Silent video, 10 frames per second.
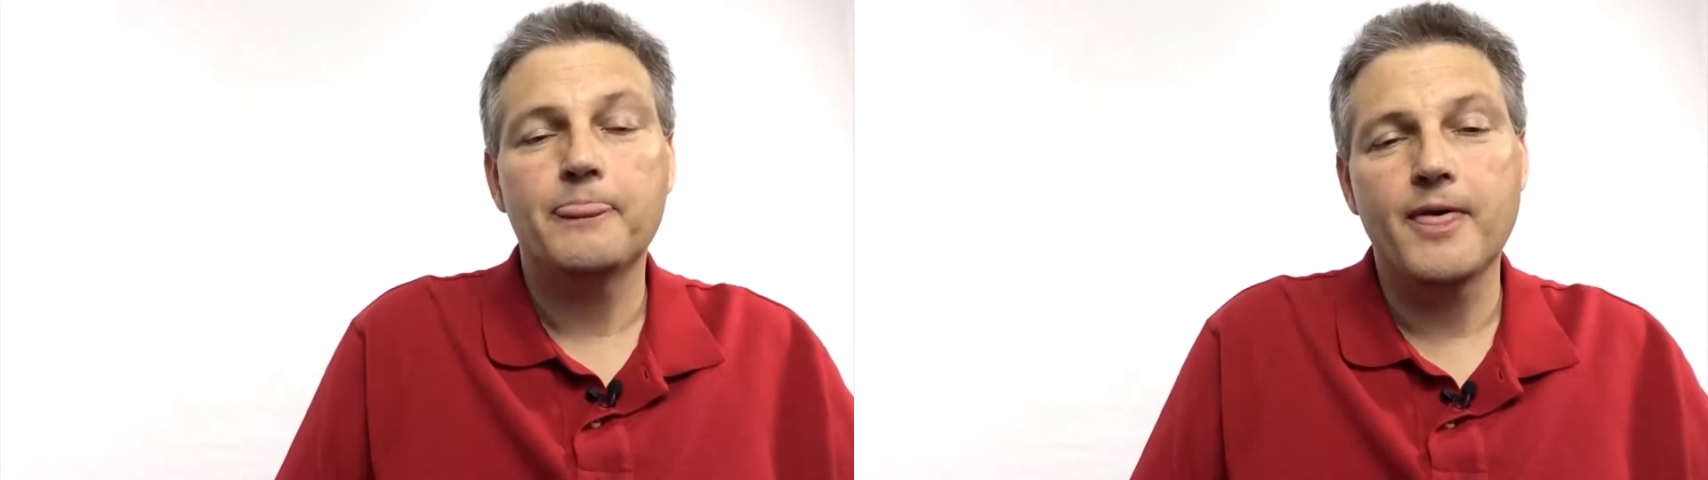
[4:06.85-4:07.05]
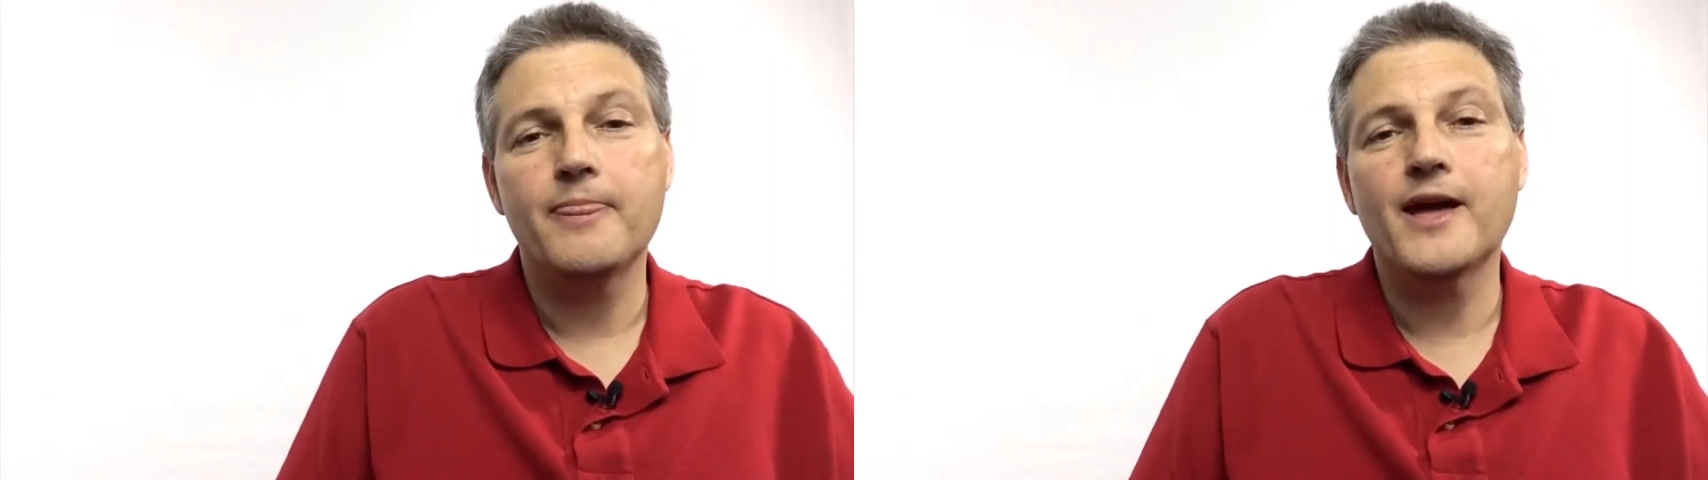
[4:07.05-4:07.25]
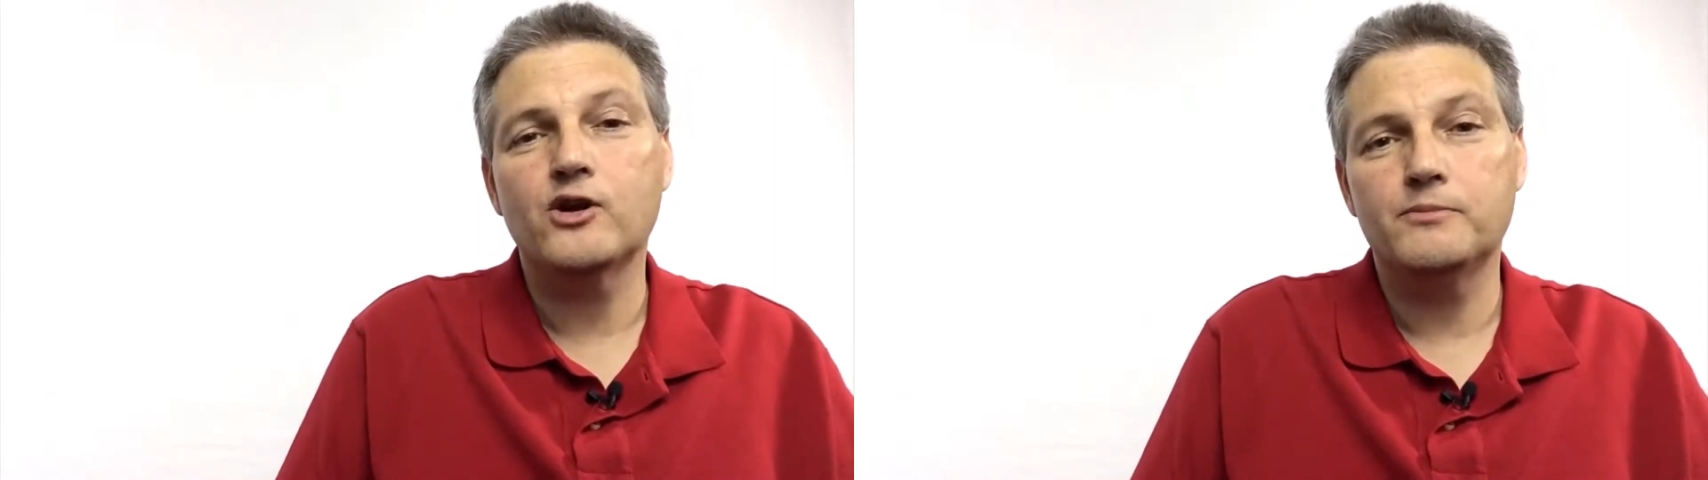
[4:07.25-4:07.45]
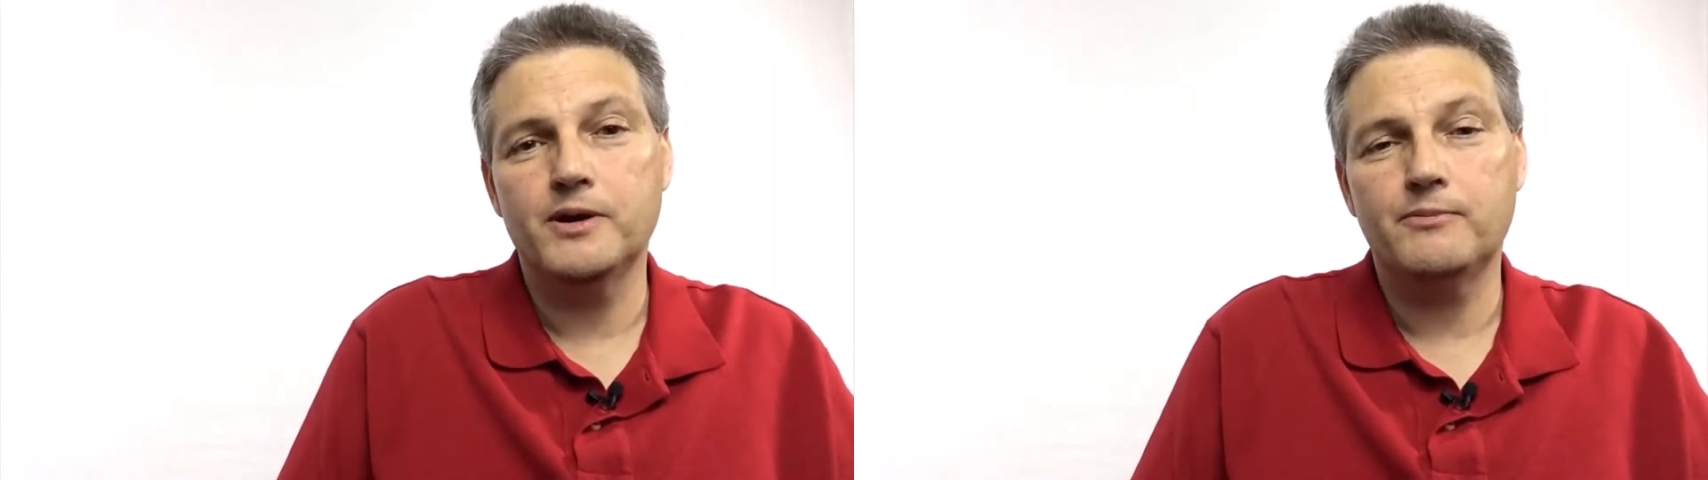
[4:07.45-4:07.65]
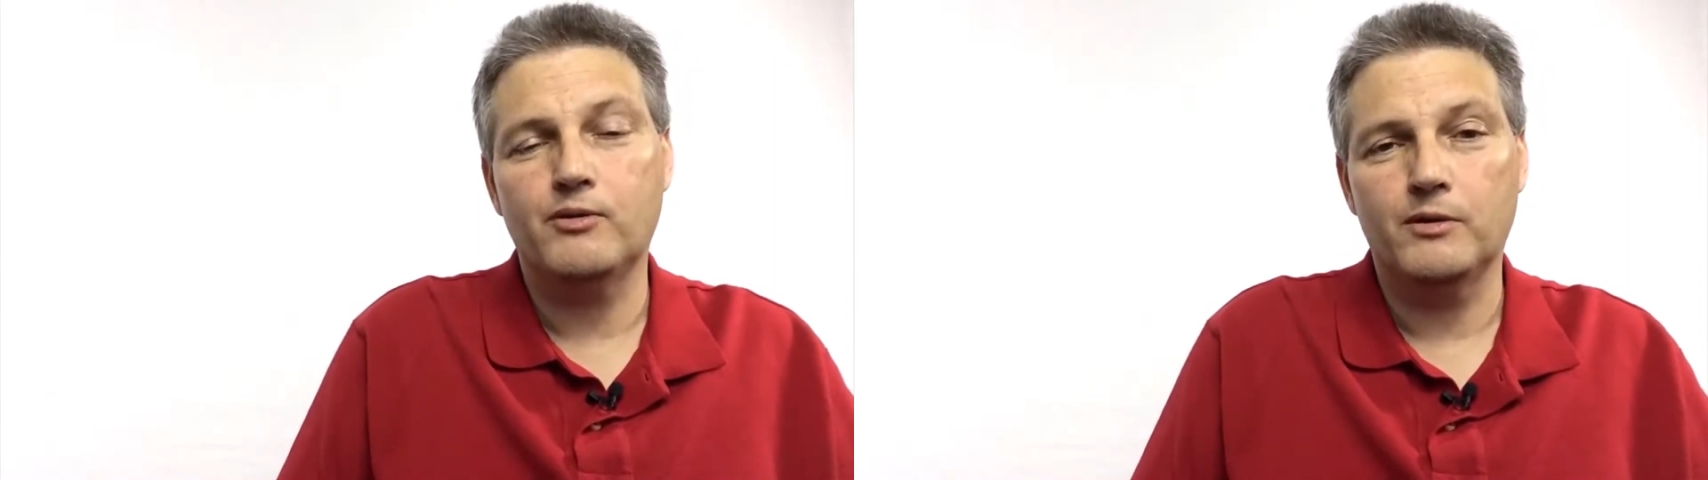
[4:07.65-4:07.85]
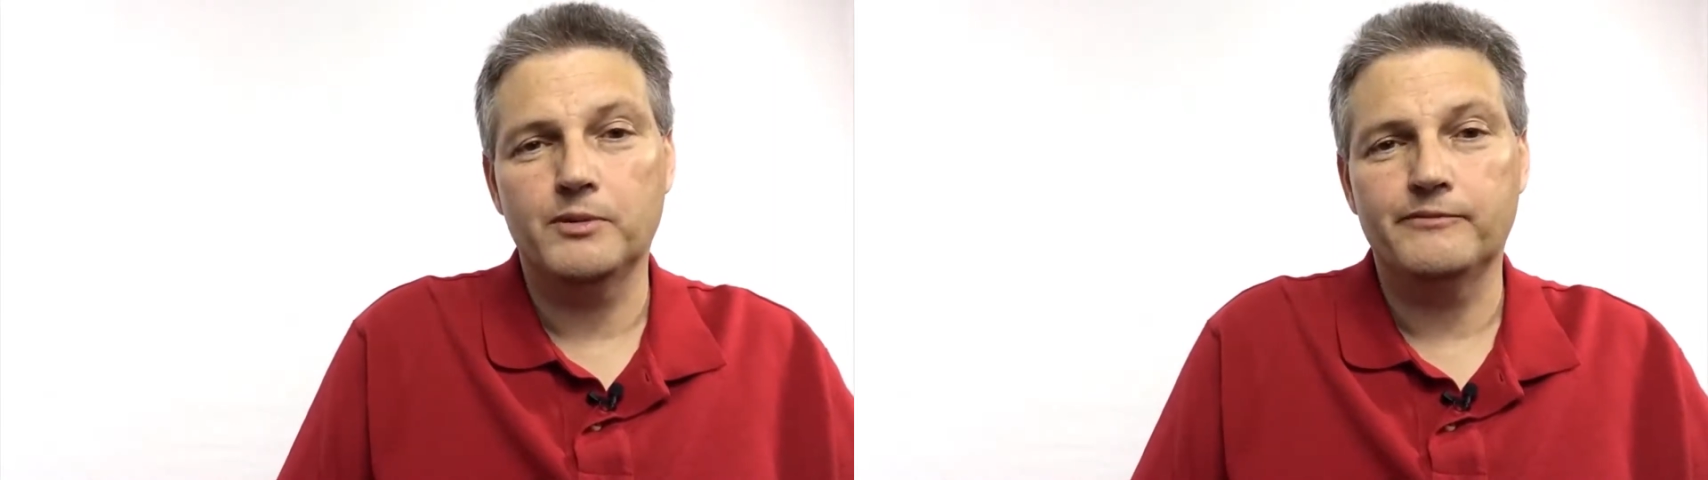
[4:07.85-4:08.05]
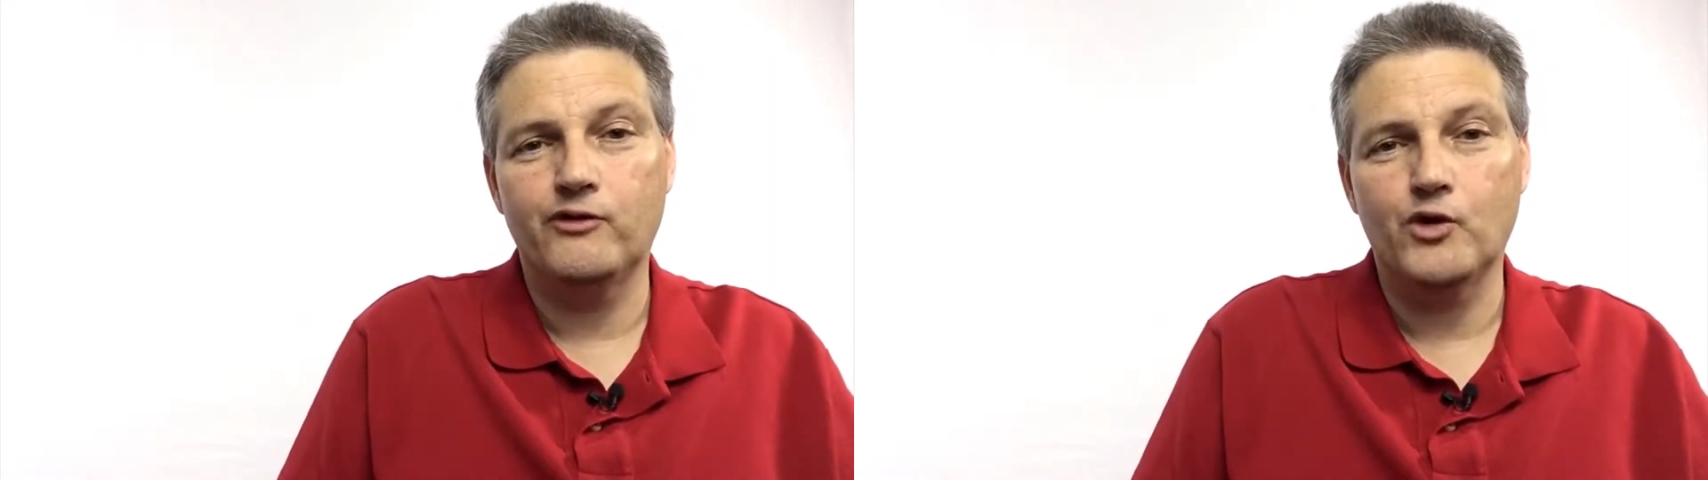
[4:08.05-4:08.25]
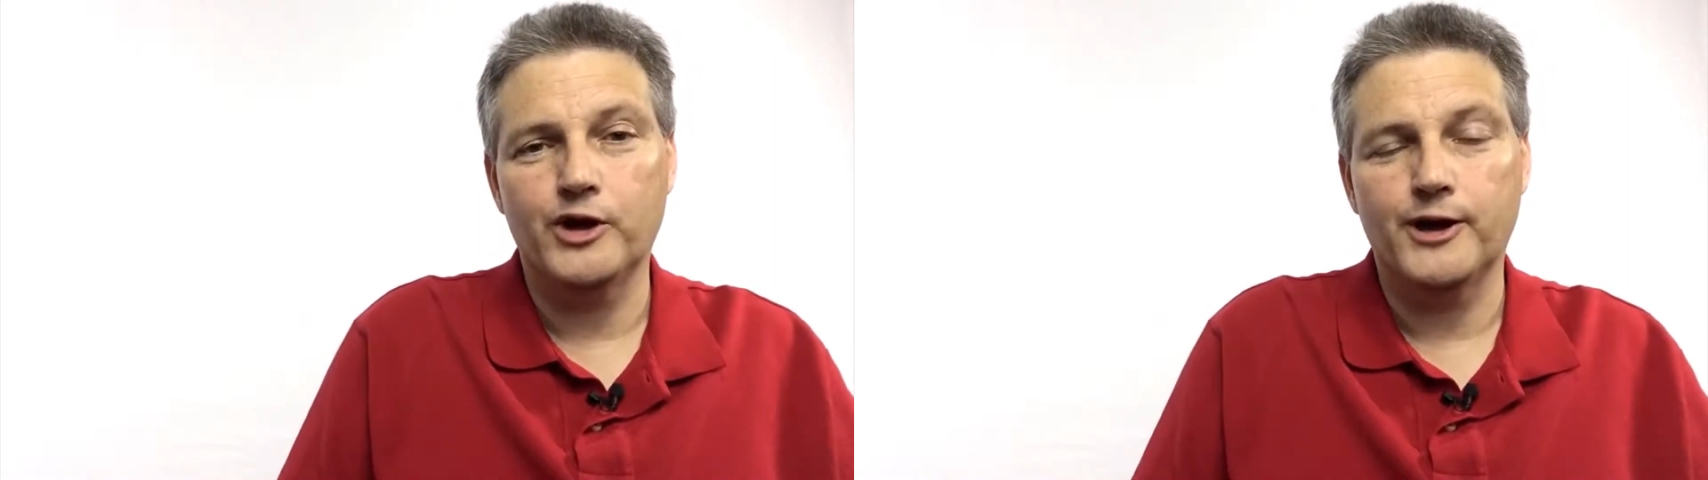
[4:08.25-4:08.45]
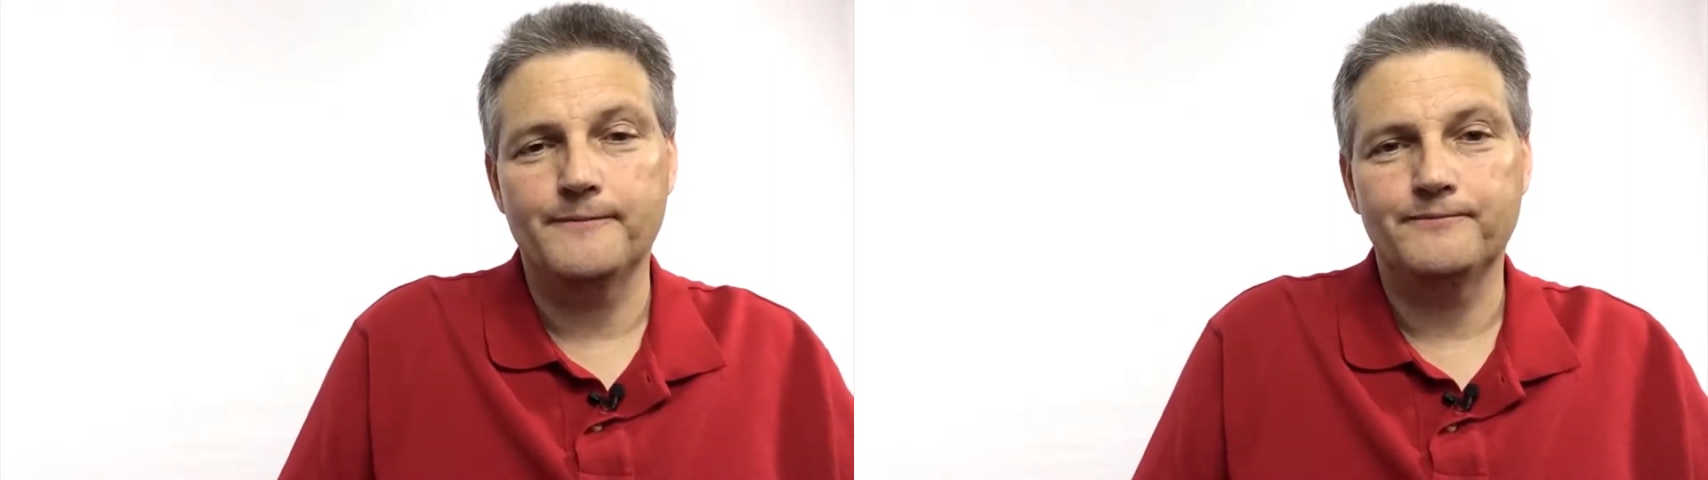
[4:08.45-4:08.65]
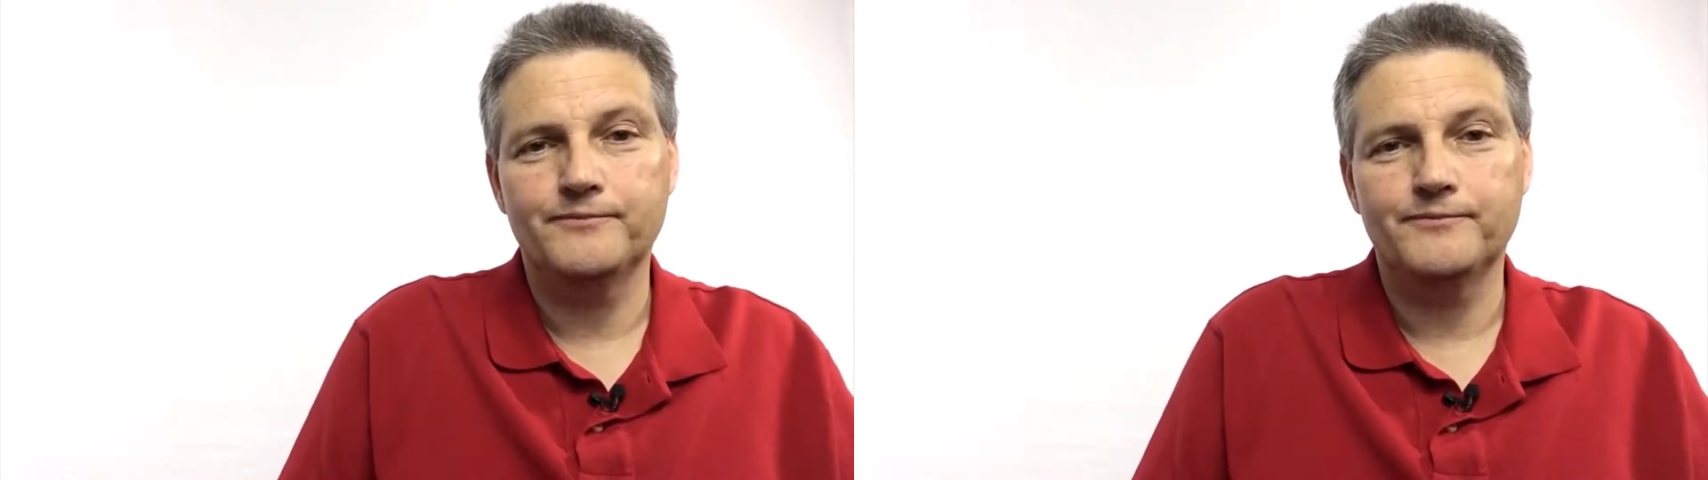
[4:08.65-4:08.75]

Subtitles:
then that could be a problem for you.